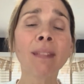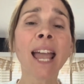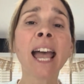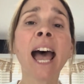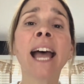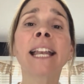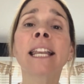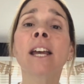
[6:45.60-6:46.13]

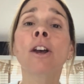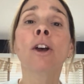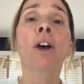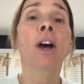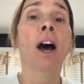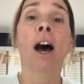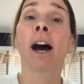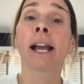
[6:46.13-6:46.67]
And
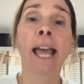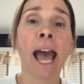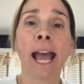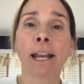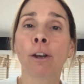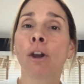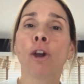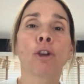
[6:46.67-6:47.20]

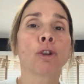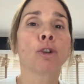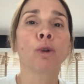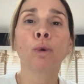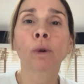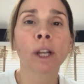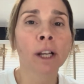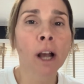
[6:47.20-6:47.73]
again,
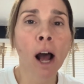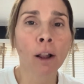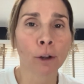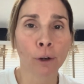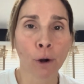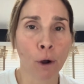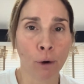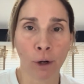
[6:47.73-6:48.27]
you can
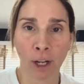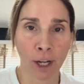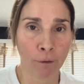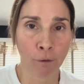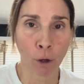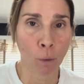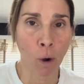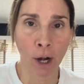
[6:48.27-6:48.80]
color code it
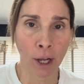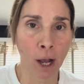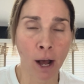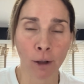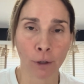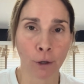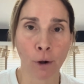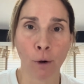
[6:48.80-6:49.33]
if you want to
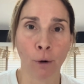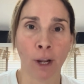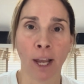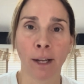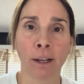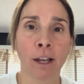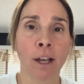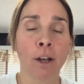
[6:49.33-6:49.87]
color code
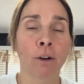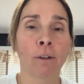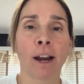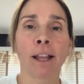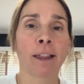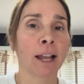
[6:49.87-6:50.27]
it, right?